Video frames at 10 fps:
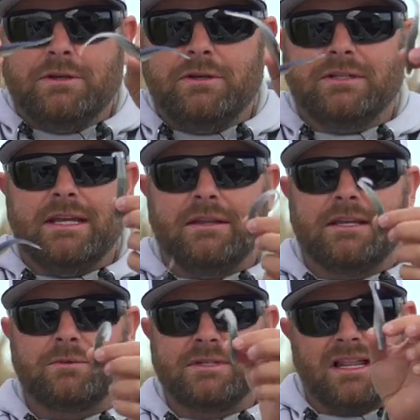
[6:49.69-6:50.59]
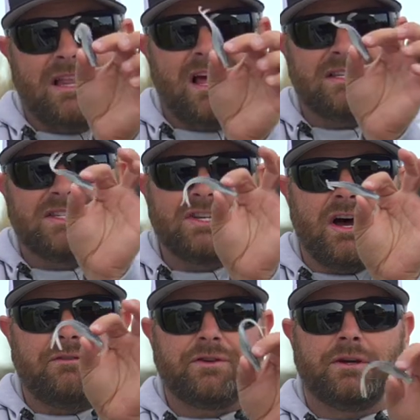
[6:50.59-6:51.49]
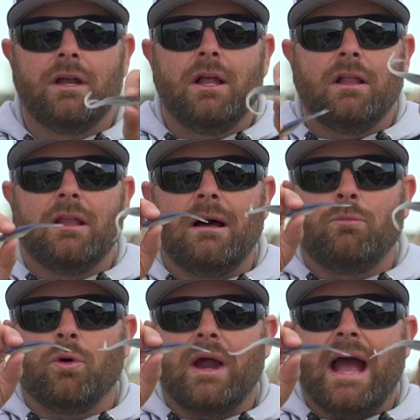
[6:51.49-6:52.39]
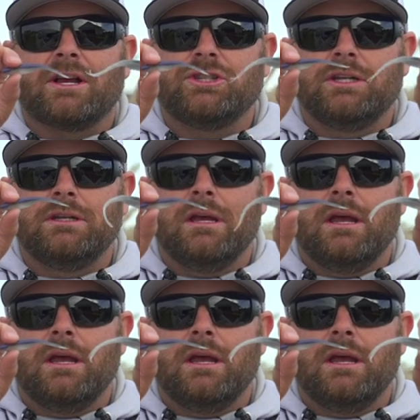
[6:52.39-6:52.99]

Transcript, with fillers: You can see this one's a lot softer, a lot more action.